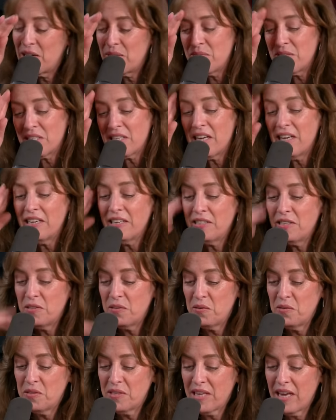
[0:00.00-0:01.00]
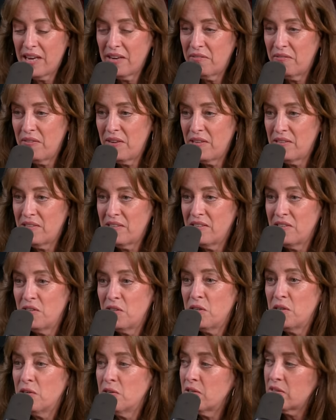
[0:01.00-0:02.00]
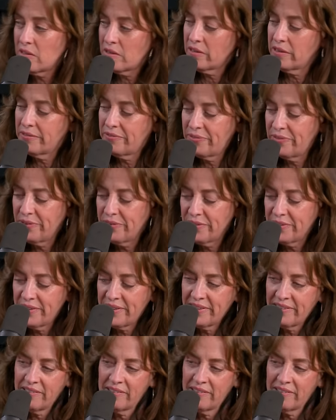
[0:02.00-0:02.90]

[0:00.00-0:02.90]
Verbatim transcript: I'm excited to do Skankfest this year. Sorry, Furey.